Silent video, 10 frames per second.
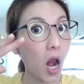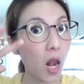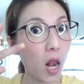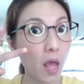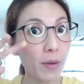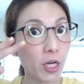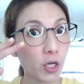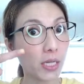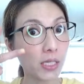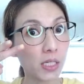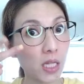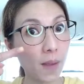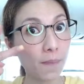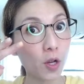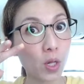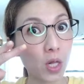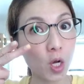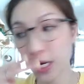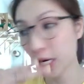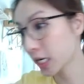Let me try to snip you a little bit.